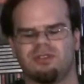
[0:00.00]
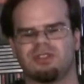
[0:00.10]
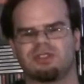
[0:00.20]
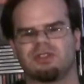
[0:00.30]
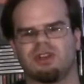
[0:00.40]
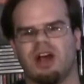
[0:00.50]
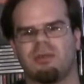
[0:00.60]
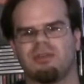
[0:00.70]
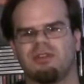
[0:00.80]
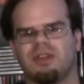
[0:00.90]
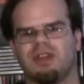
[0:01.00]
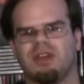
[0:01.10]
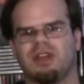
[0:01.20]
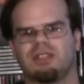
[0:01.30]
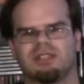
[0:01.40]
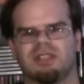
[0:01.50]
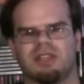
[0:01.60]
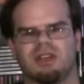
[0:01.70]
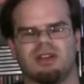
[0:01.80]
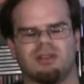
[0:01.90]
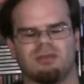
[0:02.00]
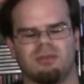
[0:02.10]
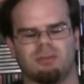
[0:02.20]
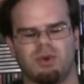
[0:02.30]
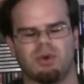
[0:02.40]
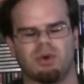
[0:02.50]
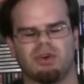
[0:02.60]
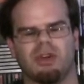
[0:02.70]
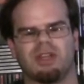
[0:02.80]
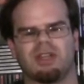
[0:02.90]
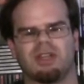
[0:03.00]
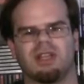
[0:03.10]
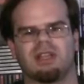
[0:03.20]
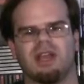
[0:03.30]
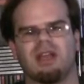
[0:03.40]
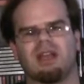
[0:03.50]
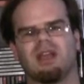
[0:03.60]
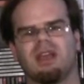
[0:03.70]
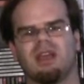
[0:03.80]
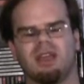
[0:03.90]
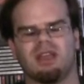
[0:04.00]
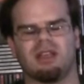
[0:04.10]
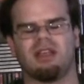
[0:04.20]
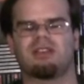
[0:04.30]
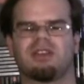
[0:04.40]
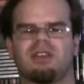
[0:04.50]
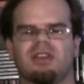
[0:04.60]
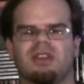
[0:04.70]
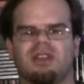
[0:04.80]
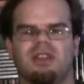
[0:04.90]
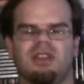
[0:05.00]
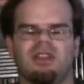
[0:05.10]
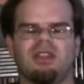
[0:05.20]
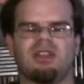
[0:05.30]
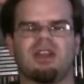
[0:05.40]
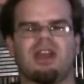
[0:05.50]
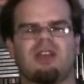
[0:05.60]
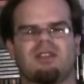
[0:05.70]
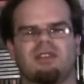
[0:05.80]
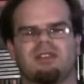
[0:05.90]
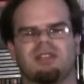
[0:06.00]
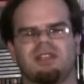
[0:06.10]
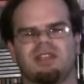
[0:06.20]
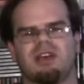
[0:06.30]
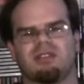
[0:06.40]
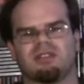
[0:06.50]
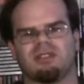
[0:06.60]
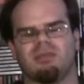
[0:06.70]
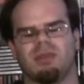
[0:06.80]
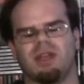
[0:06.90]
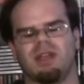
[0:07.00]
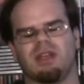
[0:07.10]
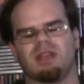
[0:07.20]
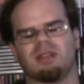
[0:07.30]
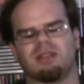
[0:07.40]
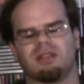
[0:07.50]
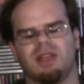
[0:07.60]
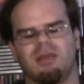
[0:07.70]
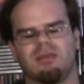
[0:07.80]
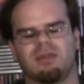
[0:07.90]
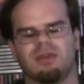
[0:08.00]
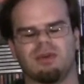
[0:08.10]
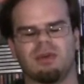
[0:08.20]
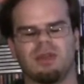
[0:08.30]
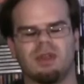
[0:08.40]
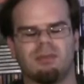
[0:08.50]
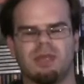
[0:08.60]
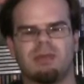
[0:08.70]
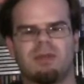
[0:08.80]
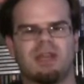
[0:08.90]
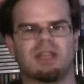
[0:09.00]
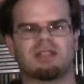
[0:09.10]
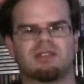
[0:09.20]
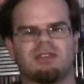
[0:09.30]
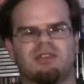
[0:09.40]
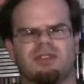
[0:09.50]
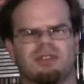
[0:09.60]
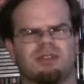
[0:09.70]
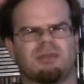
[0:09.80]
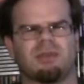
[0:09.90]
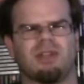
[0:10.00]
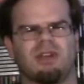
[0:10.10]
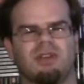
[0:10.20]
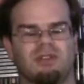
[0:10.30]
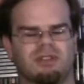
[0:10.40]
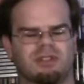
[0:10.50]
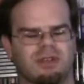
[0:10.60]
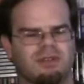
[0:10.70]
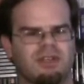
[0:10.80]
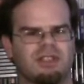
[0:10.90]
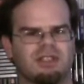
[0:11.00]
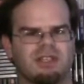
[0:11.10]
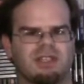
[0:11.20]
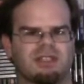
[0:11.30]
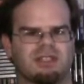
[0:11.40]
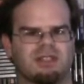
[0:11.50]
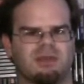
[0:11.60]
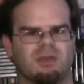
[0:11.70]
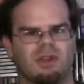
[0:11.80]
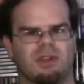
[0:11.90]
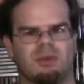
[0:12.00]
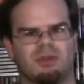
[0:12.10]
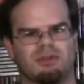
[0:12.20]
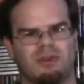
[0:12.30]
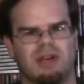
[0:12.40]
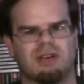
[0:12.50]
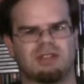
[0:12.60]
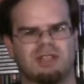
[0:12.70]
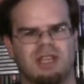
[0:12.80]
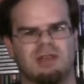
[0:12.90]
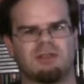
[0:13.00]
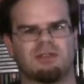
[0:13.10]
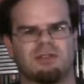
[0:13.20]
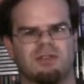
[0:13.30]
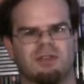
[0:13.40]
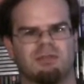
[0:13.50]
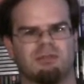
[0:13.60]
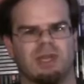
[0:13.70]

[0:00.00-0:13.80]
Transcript: physical copy of it, not just like a port or anything like that, you're gonna have to dish out some money to get this game. So Mega Man X3 for the Super Nintendo, for some reason, it's one of the most rarest games for